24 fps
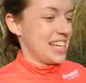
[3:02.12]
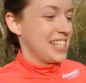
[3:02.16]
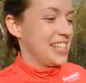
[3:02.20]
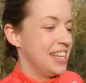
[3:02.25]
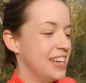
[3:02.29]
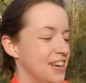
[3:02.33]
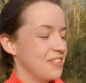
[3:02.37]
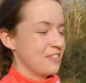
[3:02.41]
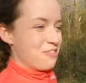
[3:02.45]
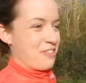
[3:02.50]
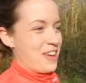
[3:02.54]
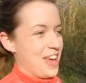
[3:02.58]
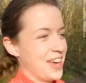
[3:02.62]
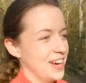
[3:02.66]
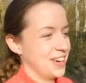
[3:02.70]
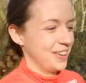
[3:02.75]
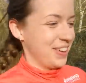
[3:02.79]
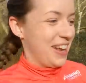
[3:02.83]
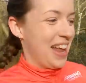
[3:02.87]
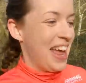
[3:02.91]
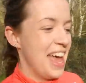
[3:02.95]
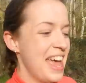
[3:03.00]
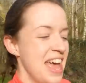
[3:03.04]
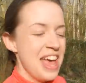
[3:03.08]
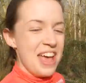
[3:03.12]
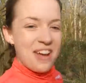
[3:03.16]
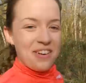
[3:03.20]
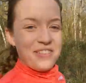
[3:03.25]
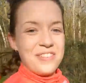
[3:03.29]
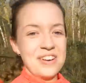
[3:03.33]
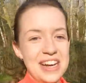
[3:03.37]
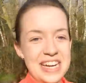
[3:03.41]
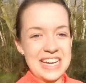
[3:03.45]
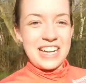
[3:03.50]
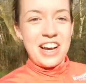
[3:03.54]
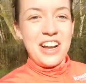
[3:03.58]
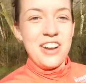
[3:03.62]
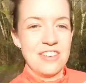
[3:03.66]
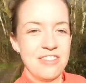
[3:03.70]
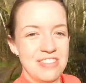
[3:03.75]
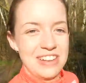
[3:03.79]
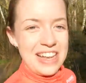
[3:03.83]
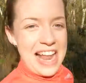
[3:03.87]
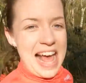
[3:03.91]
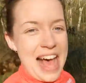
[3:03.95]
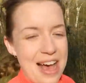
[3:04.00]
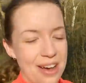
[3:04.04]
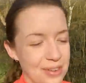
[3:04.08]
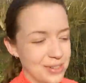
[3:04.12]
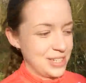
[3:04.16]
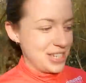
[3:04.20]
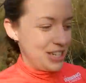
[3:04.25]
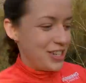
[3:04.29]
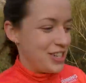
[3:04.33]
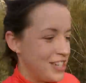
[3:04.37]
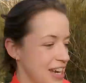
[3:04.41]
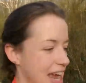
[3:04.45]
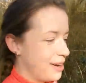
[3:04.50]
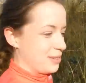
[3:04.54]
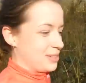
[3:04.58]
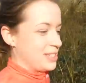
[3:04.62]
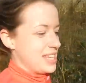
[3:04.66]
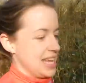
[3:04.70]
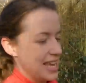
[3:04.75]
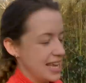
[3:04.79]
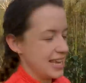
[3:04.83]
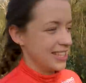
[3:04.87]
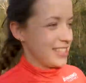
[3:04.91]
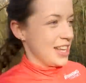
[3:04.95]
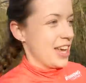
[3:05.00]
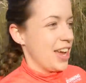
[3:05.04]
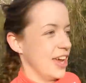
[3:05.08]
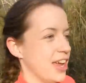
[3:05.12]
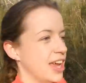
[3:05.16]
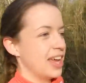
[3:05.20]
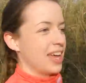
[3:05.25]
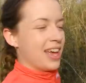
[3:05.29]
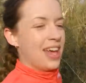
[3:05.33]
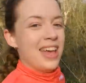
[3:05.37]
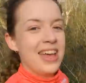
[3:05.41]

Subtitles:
doesn't feel really kind of loud and shouty. So